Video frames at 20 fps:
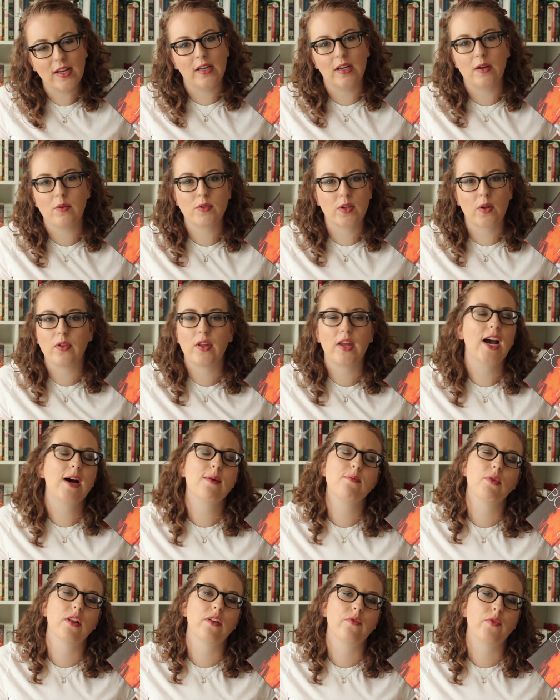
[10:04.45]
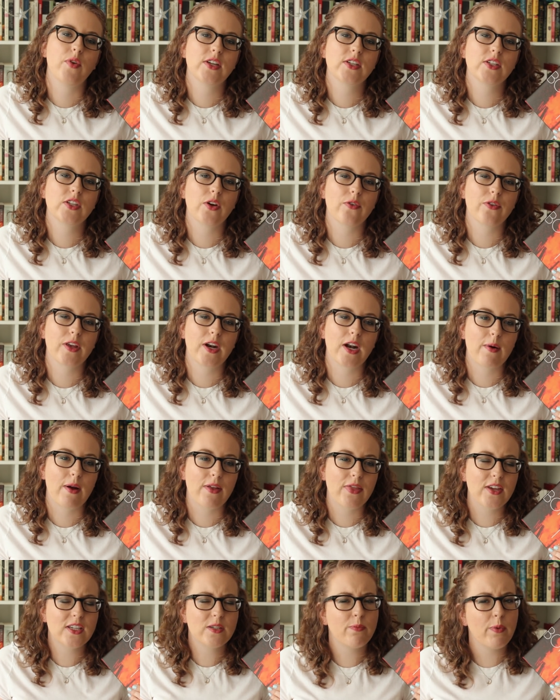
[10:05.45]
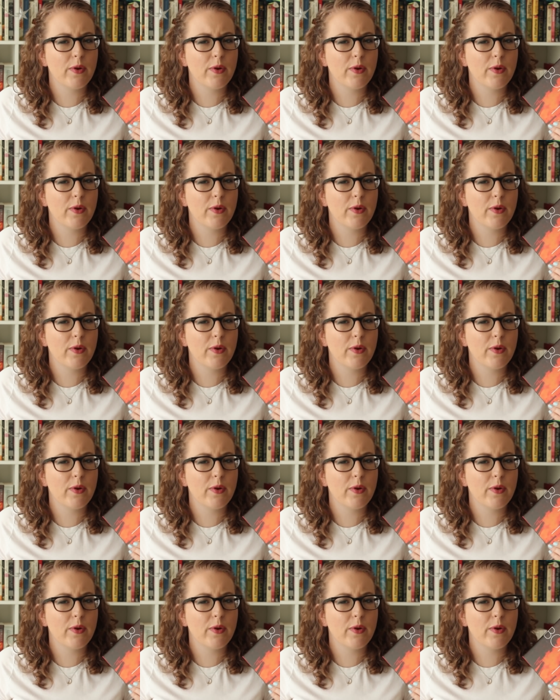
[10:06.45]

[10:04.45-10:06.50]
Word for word: and it was only a couple of weeks ago that I read this.